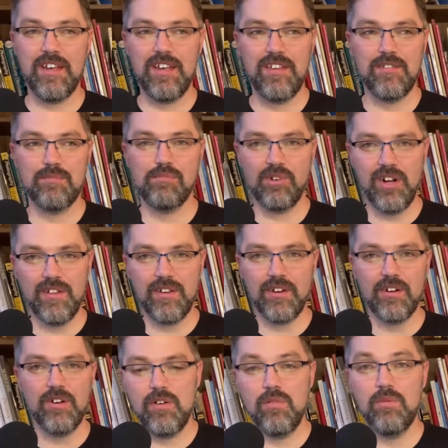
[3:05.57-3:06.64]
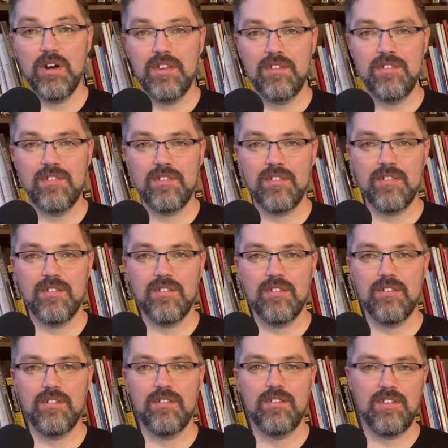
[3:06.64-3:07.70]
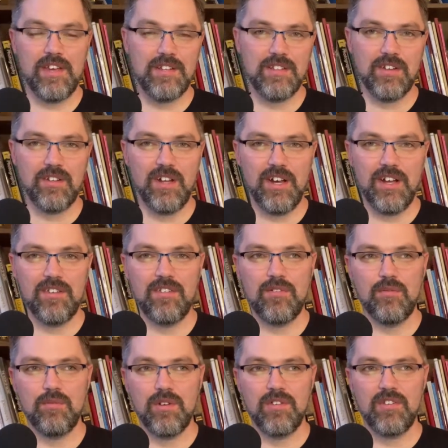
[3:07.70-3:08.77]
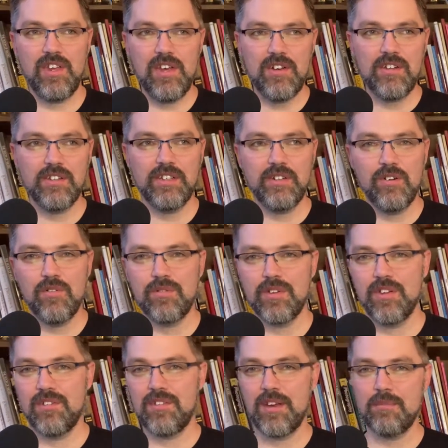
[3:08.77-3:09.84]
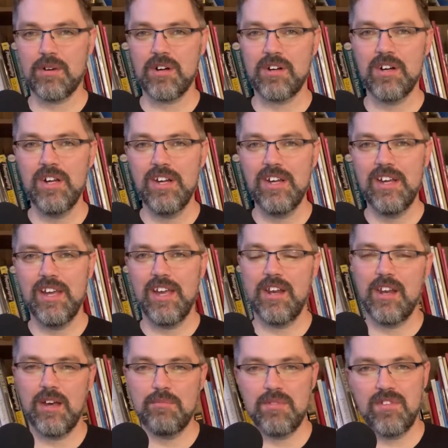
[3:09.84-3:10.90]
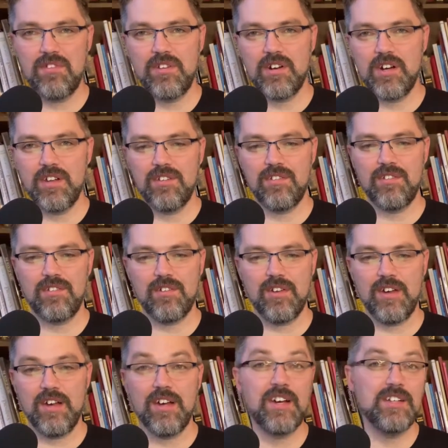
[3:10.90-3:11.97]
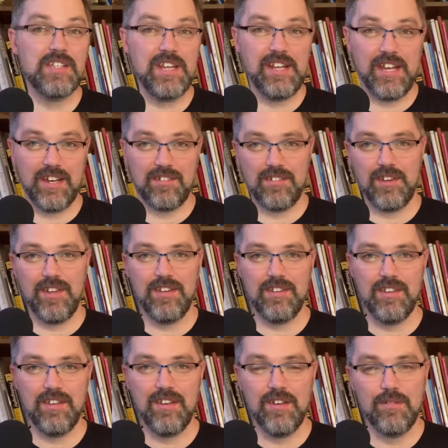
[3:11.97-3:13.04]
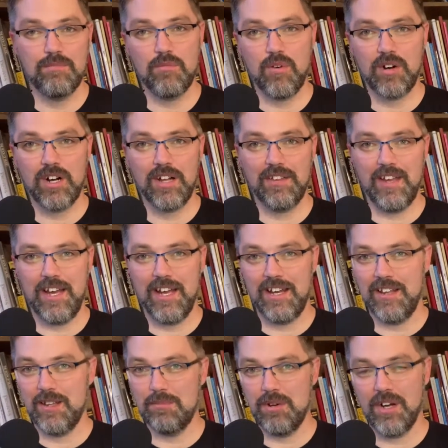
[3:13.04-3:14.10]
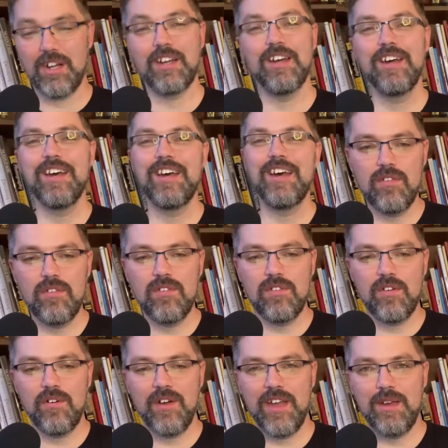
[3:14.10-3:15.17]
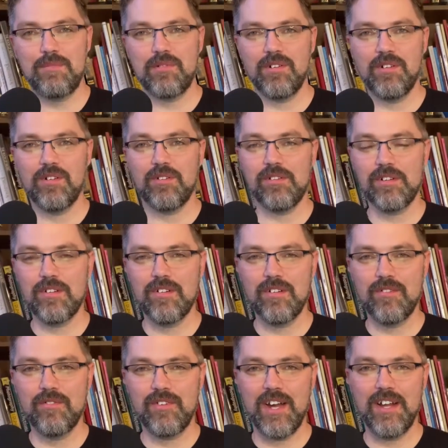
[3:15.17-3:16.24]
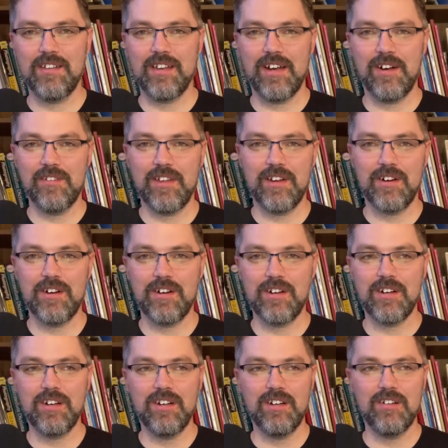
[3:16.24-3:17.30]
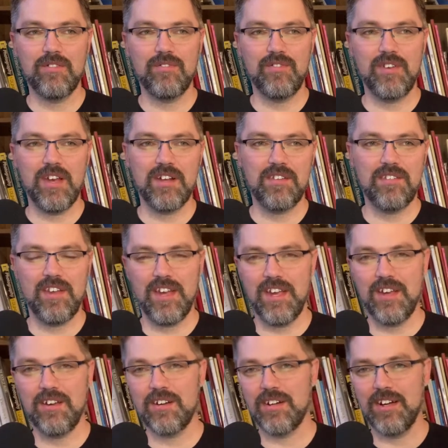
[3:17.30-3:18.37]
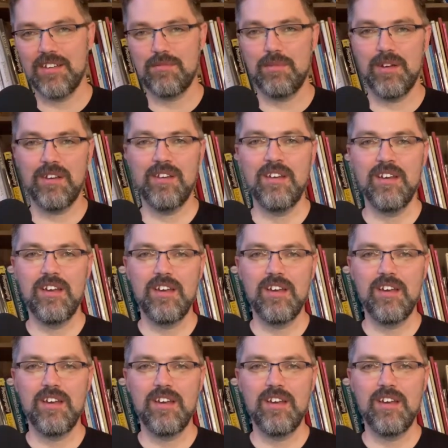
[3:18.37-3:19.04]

His brother, who was Santa Claus, was killed over the summer in a mysterious hunting accident. More on that in the book. So April finds out that her fiance, her husband,